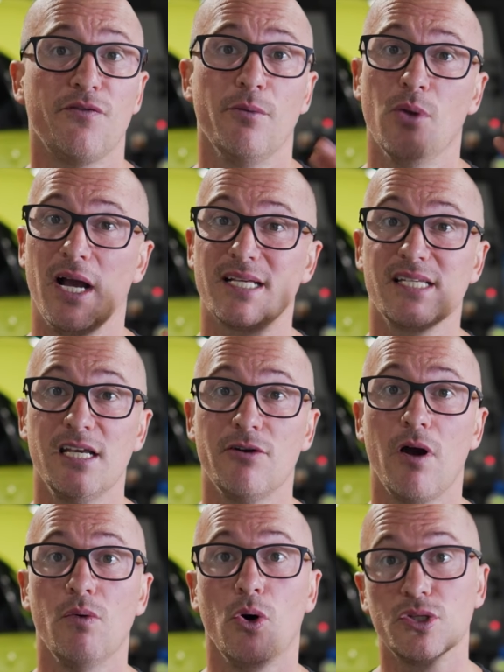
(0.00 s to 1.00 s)
from like
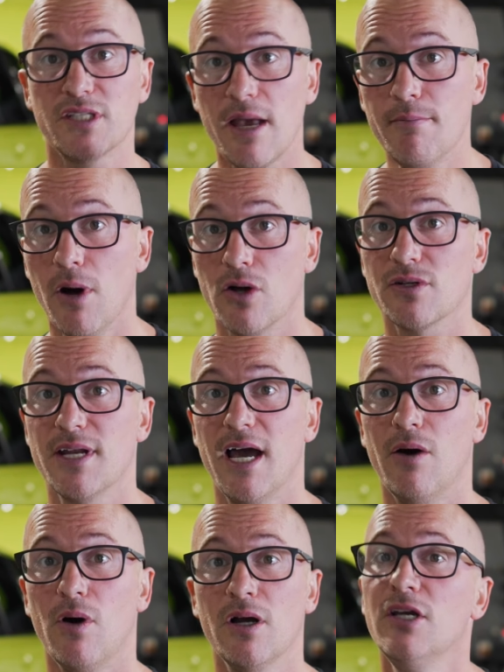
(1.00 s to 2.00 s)
0 or 10 miles an
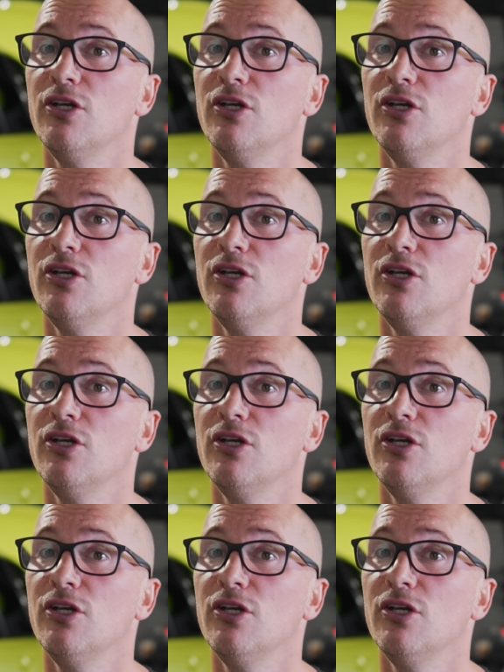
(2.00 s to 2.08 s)
hour,